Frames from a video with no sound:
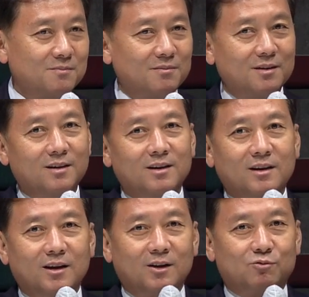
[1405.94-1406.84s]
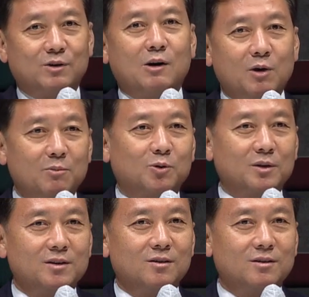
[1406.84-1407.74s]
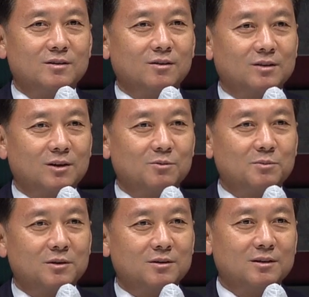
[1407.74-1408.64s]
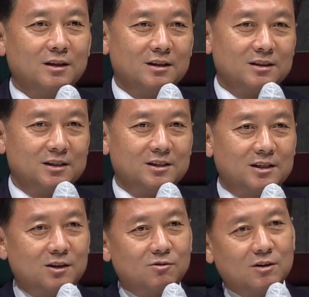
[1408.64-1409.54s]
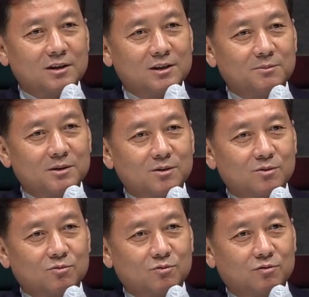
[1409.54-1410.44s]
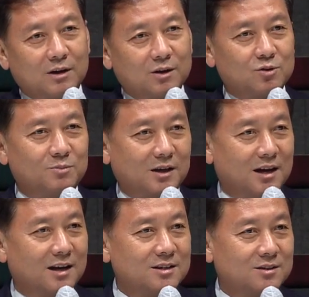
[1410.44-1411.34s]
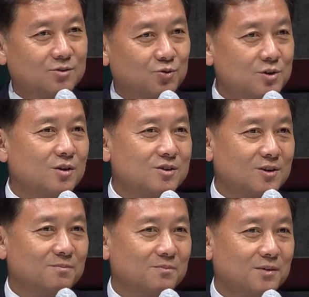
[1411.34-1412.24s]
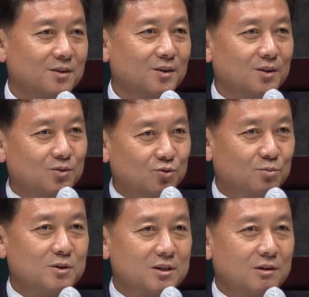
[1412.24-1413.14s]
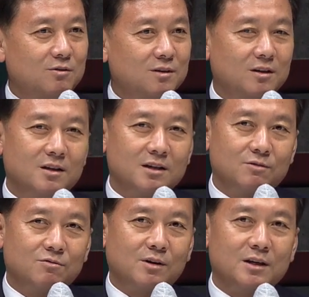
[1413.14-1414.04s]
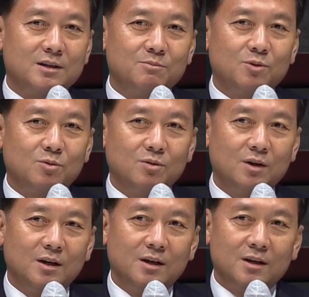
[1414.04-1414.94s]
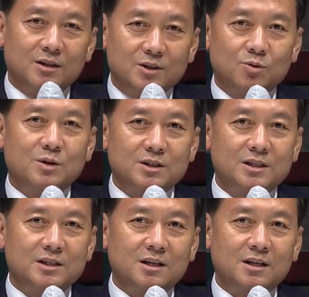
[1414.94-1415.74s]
So in conclusion, yes, the government and the state is being recovered and rediscovered, and we have to find a balance